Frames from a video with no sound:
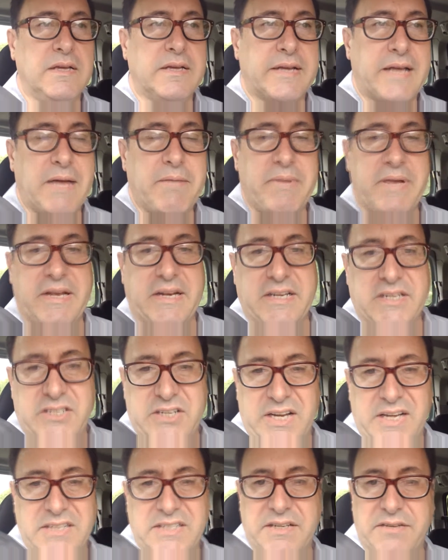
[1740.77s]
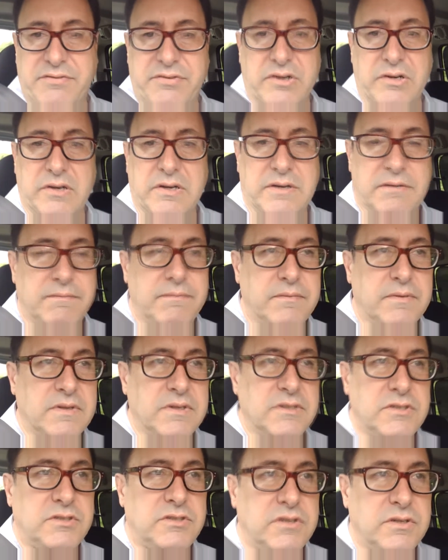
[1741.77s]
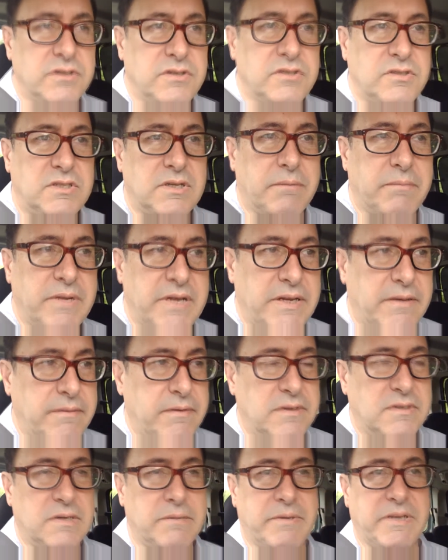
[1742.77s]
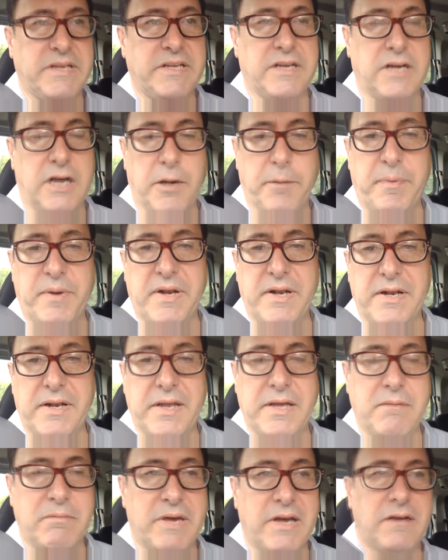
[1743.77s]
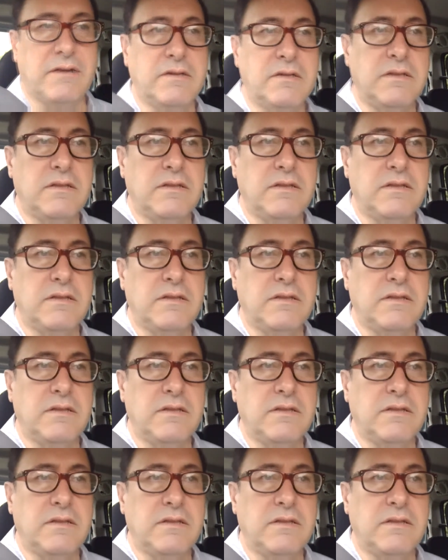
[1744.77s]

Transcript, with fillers: can be initiated through a, uh, somebody, some idiot opening an email.